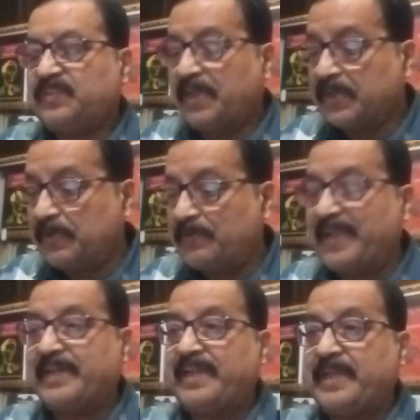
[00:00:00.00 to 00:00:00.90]

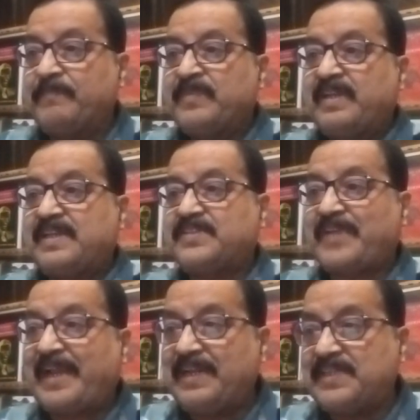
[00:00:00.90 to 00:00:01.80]
Accordingly, a
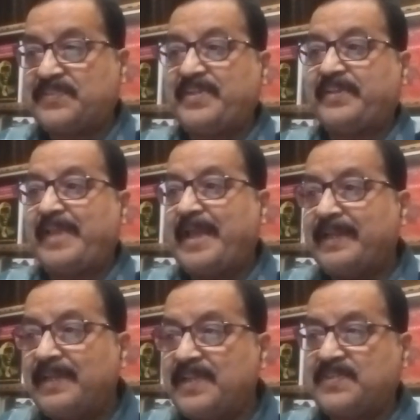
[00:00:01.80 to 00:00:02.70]
stylistic
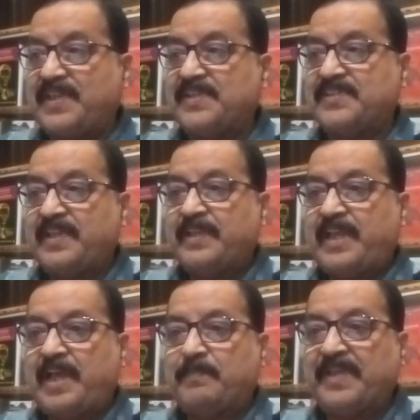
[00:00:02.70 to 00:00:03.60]
analysis
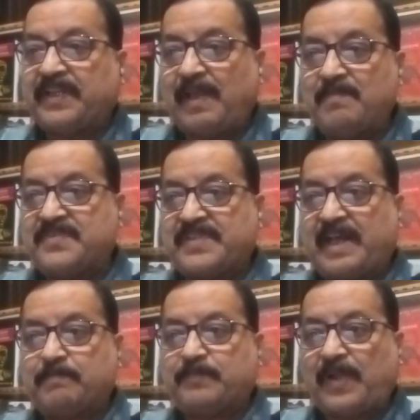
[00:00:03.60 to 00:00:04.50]
becomes
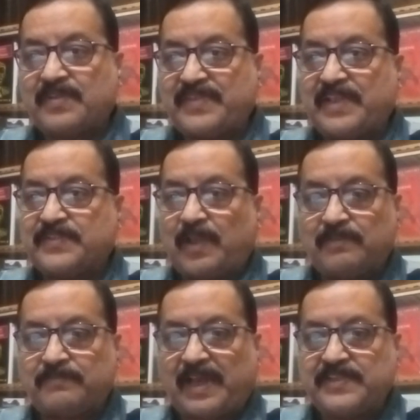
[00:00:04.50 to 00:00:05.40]
a process
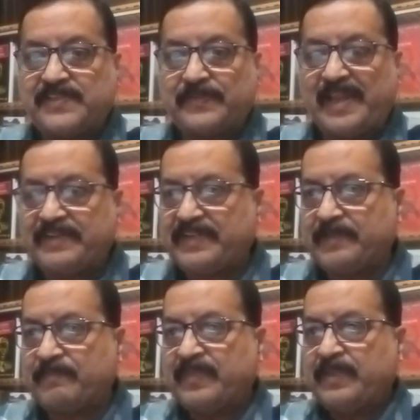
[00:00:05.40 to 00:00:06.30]
of
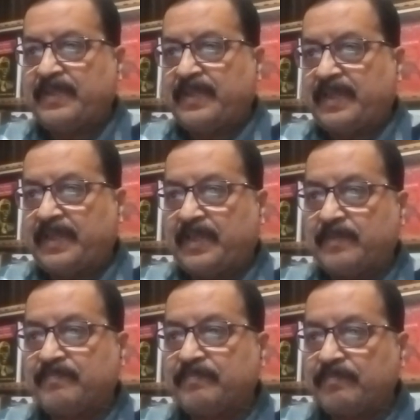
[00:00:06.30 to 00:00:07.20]
isolating
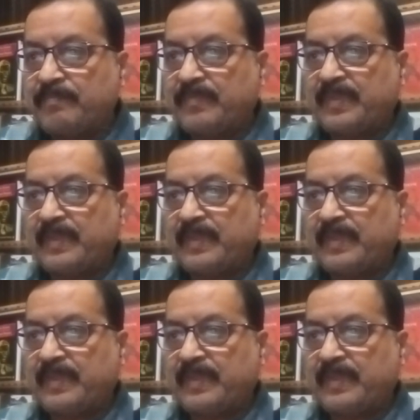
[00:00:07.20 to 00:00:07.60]
and